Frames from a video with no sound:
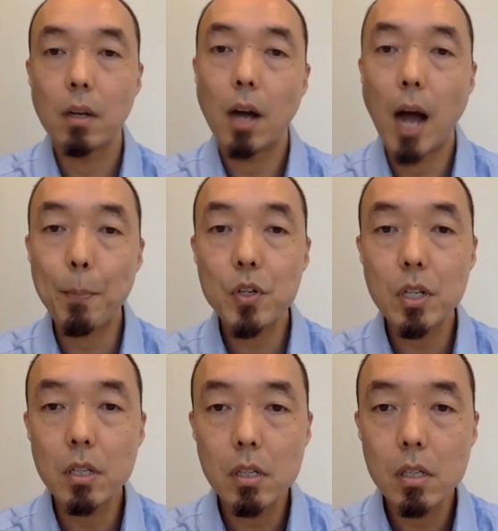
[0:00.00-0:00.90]

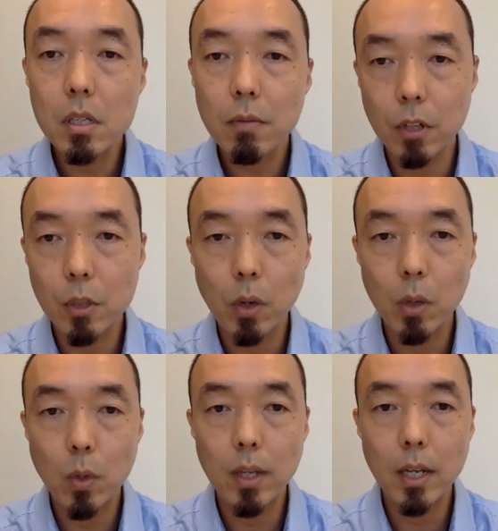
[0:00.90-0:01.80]
options for a
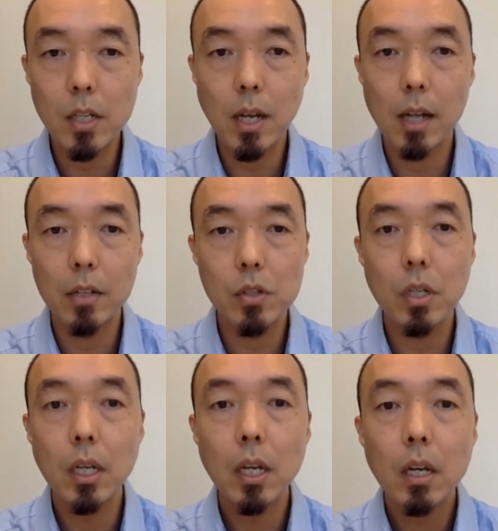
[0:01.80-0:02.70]
21-day challenge.